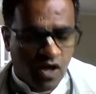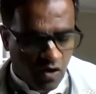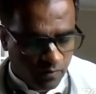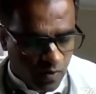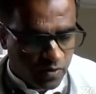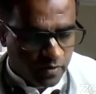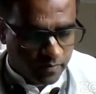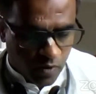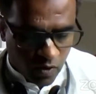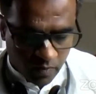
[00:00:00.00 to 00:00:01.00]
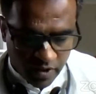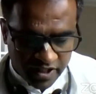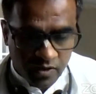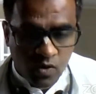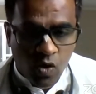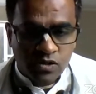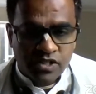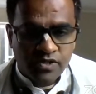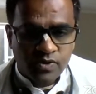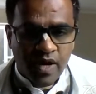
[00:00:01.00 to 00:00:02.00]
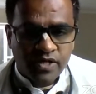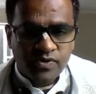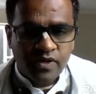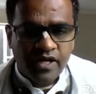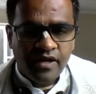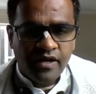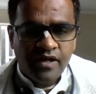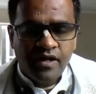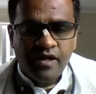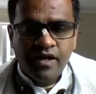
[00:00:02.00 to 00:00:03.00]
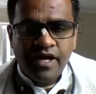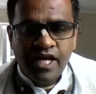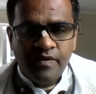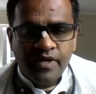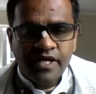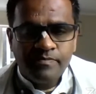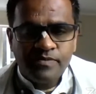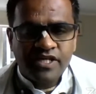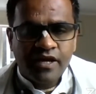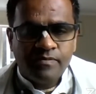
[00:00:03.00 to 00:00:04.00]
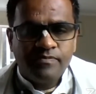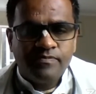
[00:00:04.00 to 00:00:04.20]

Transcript: all four Vedic goals is to actually elevate himself